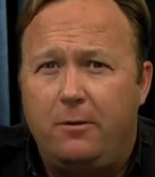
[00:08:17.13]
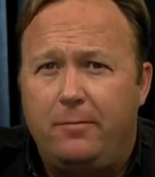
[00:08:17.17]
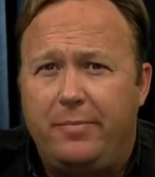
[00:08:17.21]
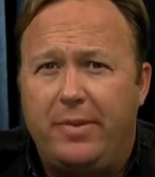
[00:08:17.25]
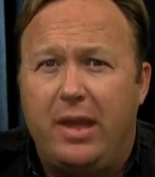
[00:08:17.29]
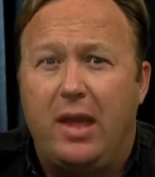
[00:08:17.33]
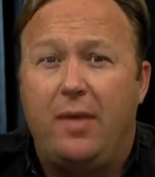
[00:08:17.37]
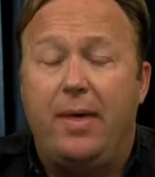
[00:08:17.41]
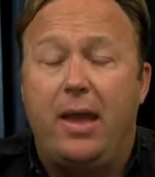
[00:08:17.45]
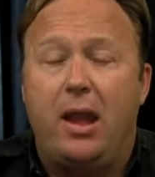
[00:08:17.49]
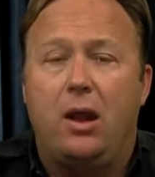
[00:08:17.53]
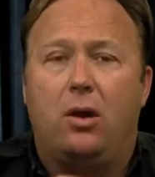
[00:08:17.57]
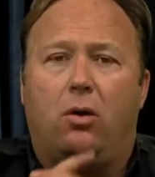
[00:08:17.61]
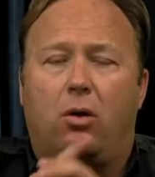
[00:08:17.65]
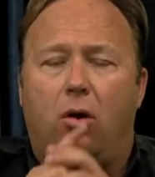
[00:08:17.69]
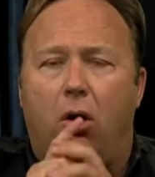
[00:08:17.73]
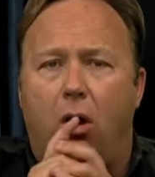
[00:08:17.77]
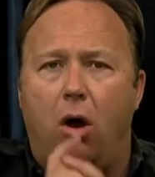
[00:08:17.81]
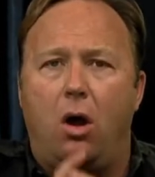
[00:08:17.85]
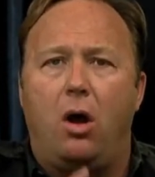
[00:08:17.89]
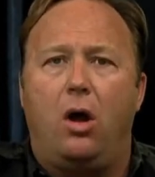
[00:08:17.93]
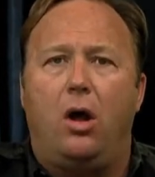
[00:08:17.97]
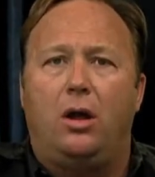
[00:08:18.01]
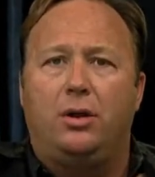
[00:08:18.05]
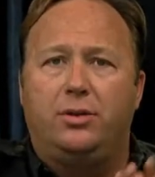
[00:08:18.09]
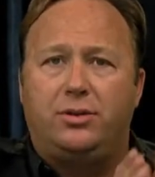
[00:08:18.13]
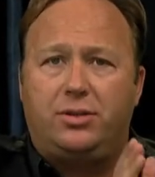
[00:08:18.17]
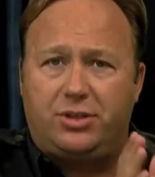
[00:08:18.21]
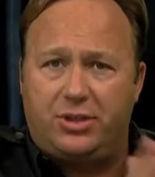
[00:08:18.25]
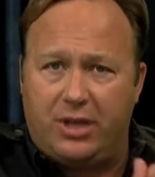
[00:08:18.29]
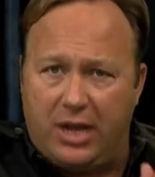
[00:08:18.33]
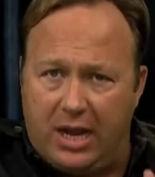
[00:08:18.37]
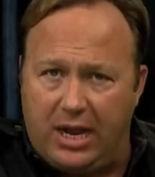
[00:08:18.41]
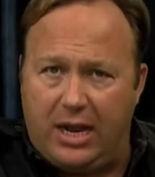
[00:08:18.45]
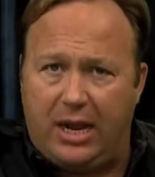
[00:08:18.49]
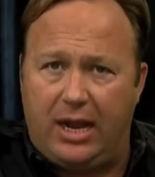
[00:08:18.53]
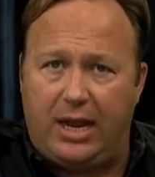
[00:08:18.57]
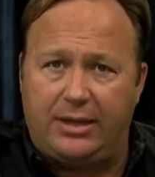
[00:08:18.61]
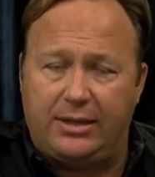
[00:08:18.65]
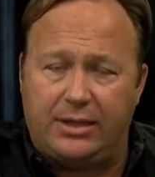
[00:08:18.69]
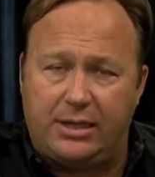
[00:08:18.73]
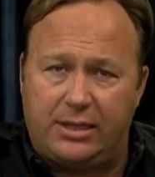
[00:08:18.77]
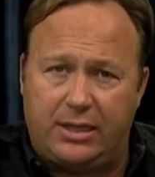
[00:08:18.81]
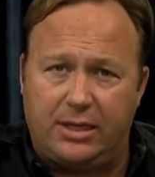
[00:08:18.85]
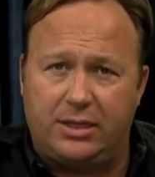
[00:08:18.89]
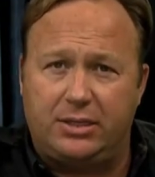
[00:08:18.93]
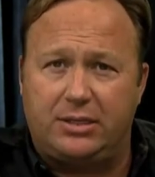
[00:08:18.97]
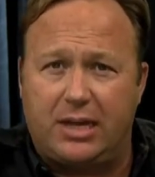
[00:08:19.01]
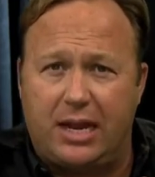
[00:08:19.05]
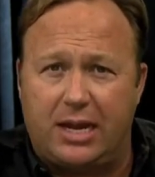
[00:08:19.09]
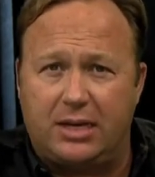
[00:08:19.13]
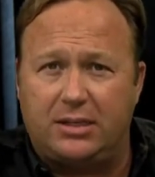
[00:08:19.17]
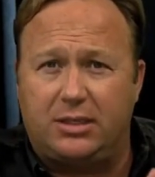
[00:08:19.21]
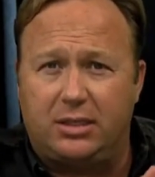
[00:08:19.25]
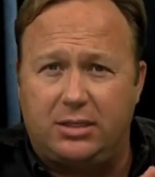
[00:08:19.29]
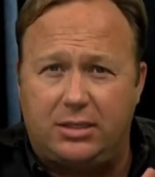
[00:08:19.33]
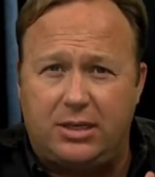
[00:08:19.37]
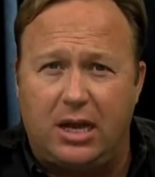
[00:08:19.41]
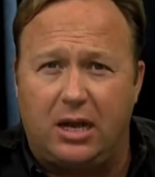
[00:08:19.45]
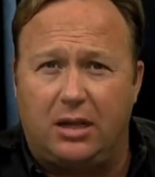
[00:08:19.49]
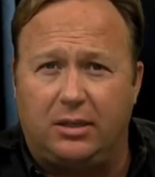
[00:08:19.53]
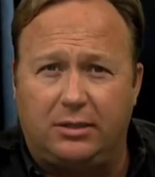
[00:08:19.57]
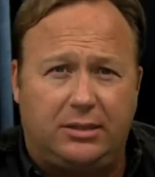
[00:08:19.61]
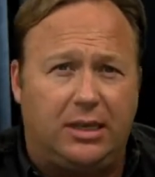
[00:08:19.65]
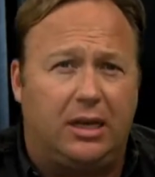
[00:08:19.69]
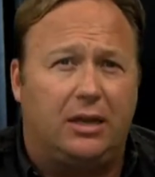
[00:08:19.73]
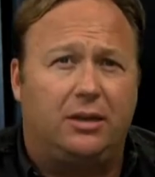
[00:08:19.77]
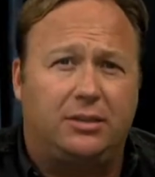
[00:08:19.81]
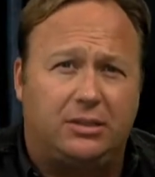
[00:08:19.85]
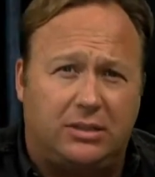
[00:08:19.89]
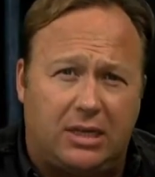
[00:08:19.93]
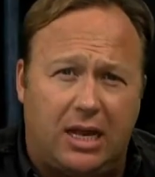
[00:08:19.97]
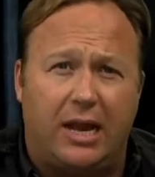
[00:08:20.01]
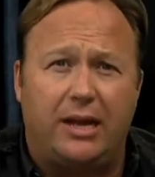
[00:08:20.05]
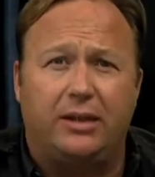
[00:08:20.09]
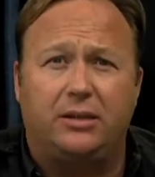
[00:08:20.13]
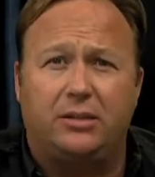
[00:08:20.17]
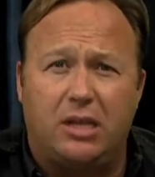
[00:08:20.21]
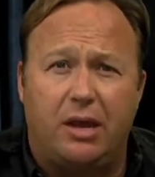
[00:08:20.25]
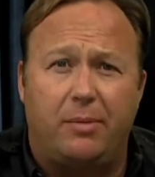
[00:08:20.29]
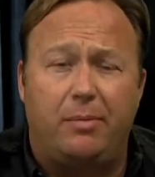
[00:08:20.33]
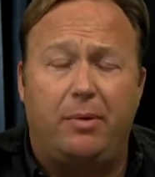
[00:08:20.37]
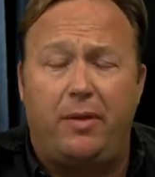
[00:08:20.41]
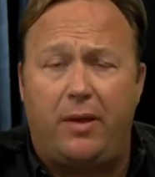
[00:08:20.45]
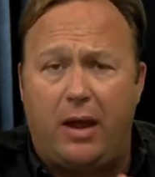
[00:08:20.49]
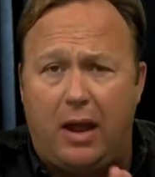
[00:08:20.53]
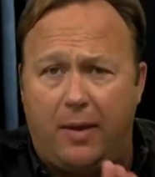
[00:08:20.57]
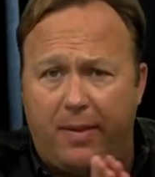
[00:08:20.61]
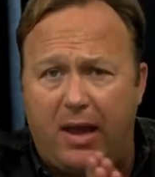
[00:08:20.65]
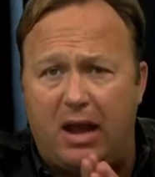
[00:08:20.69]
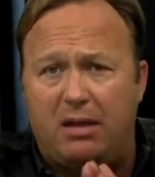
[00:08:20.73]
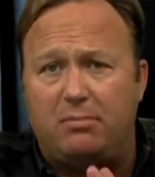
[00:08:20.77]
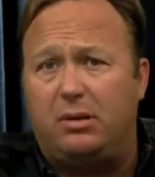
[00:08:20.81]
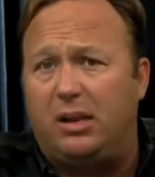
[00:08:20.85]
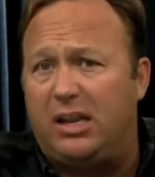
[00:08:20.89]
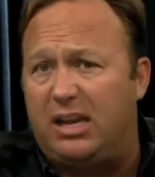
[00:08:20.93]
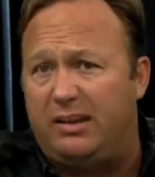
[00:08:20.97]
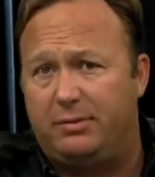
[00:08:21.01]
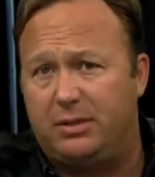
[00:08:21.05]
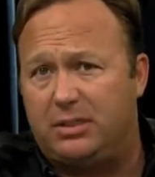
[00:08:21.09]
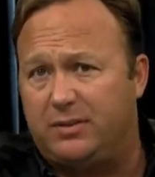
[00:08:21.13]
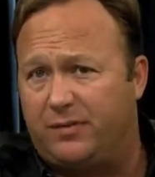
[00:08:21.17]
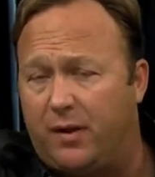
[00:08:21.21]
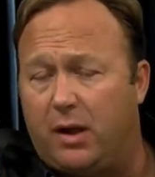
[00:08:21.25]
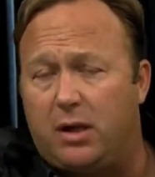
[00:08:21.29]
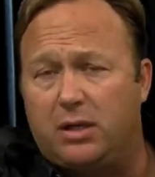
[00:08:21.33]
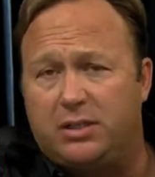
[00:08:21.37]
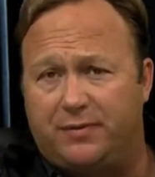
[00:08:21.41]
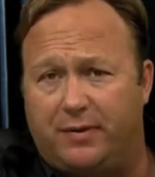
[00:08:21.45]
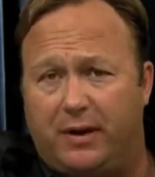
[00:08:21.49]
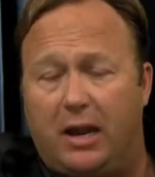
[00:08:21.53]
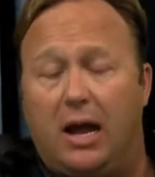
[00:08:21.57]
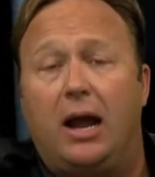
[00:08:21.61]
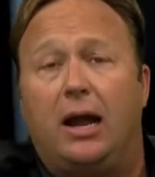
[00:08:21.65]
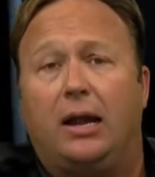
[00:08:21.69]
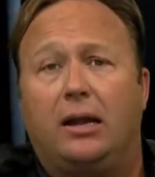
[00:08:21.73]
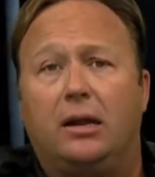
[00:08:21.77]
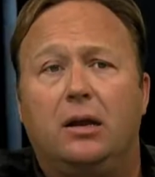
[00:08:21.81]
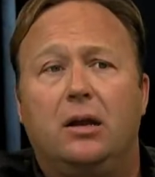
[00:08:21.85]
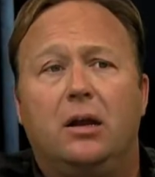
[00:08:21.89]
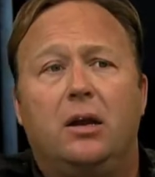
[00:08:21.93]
And they are all saying that this has the telltale signs of it, and they believe it's false flag.